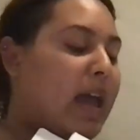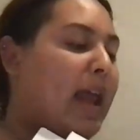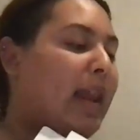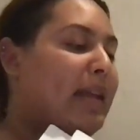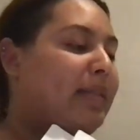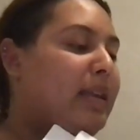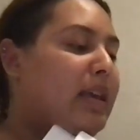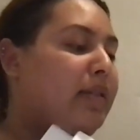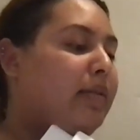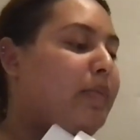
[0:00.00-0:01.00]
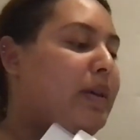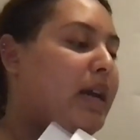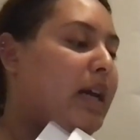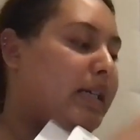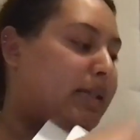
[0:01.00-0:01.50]
And I like these
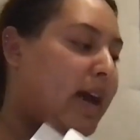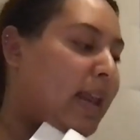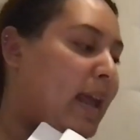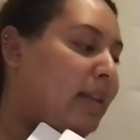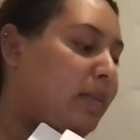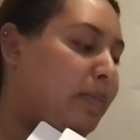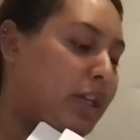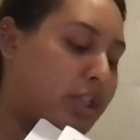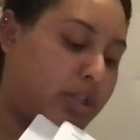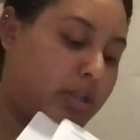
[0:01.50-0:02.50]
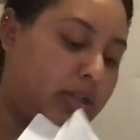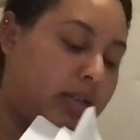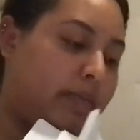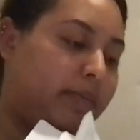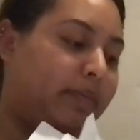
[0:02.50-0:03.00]
because I like the
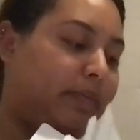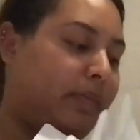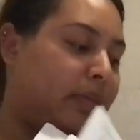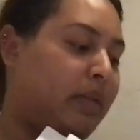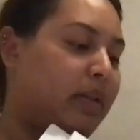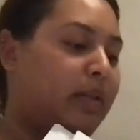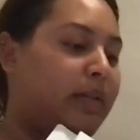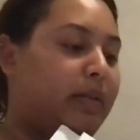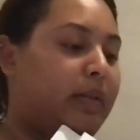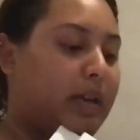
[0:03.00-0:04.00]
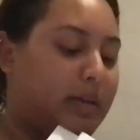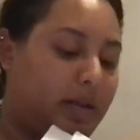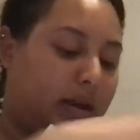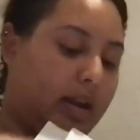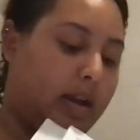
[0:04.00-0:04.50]
pictures,
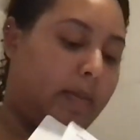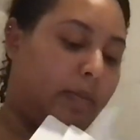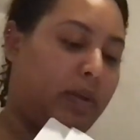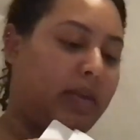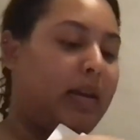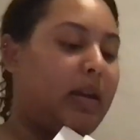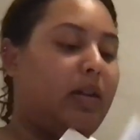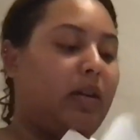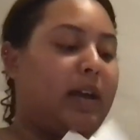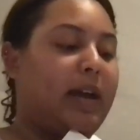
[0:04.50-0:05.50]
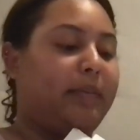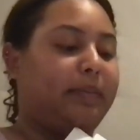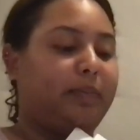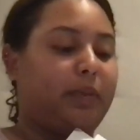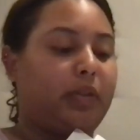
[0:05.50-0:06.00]
but it comes with it and all that.
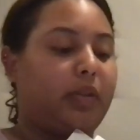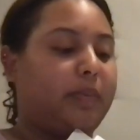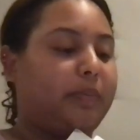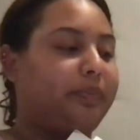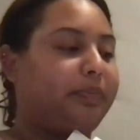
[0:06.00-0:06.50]
So,